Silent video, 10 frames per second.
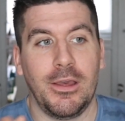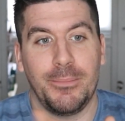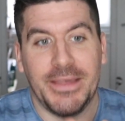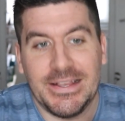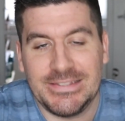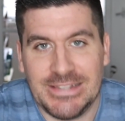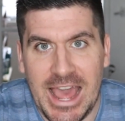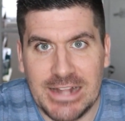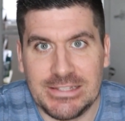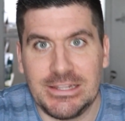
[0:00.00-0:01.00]
Because
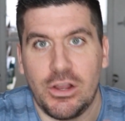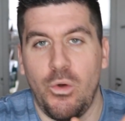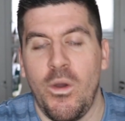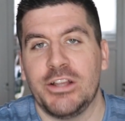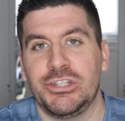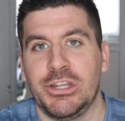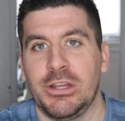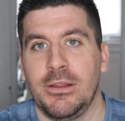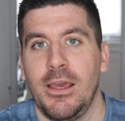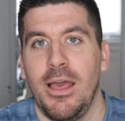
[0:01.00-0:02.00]
that's the
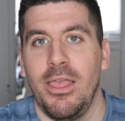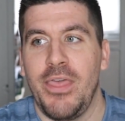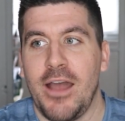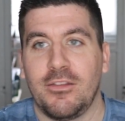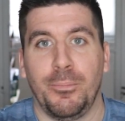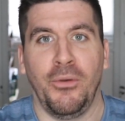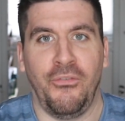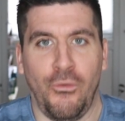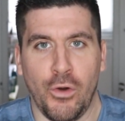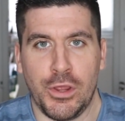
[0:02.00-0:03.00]
question that's
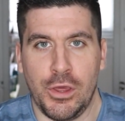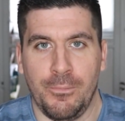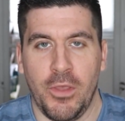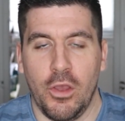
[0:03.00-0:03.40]
before you.